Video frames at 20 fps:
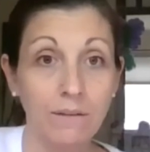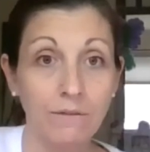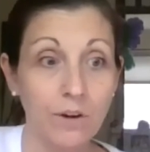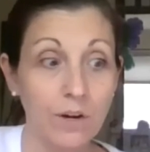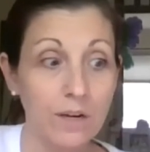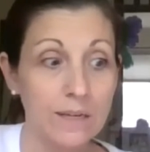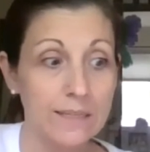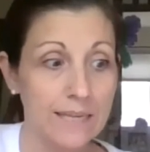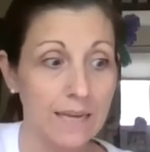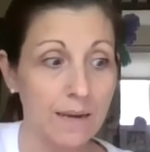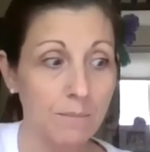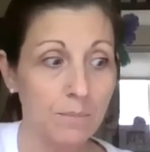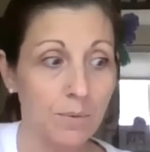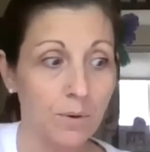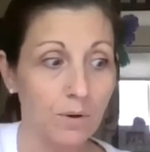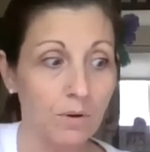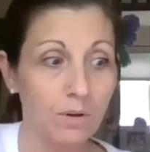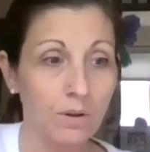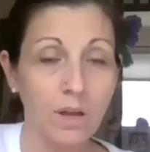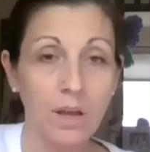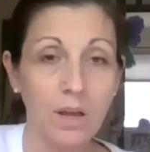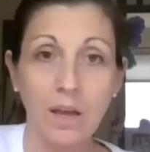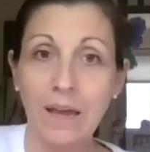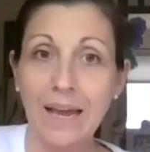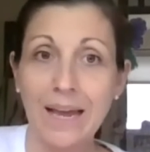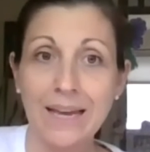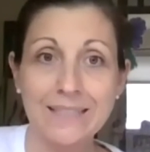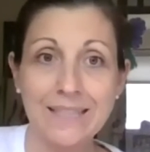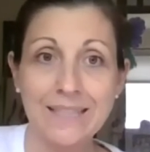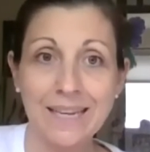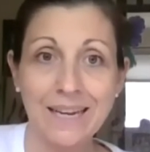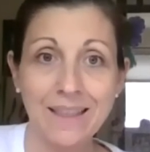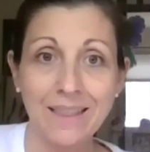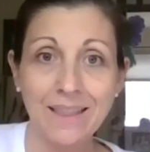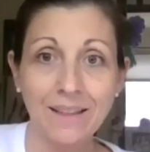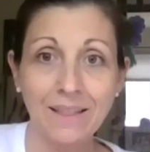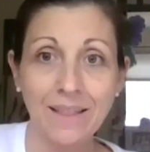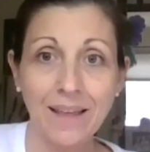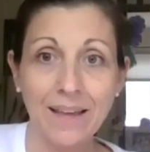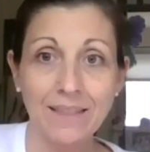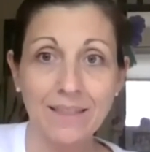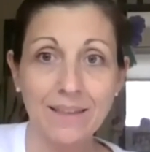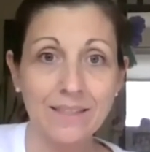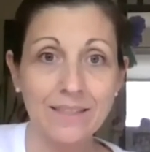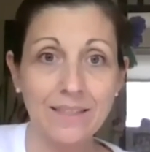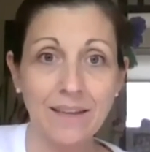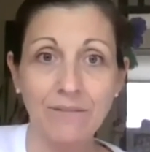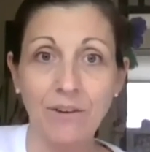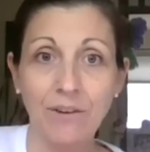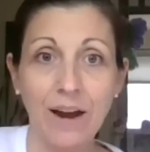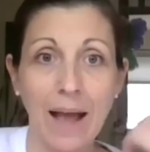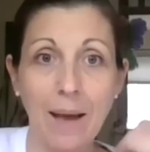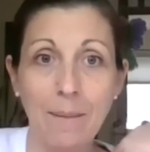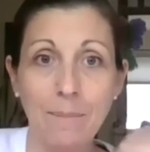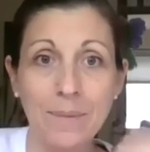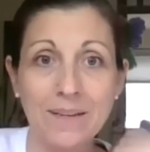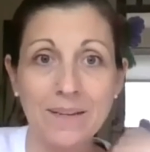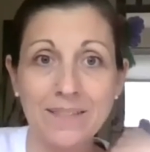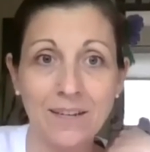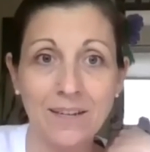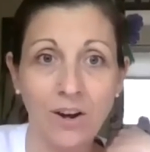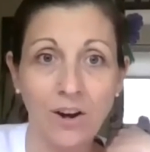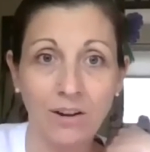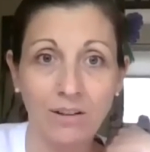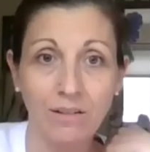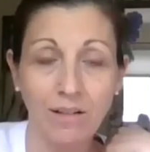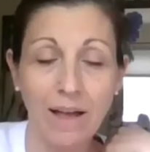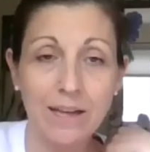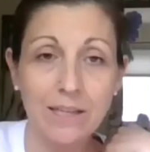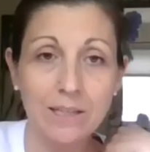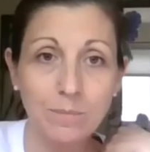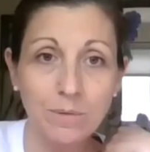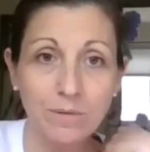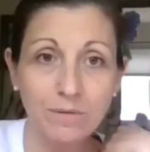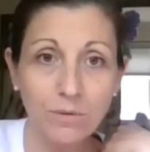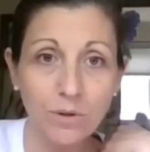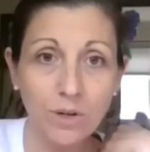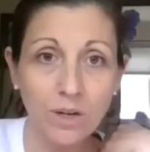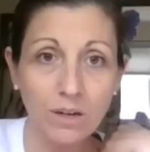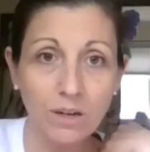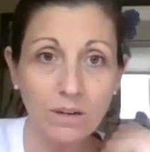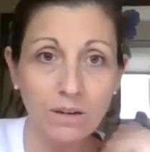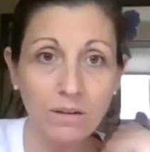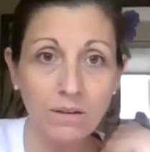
For example, has anything like this ever happened in our class before?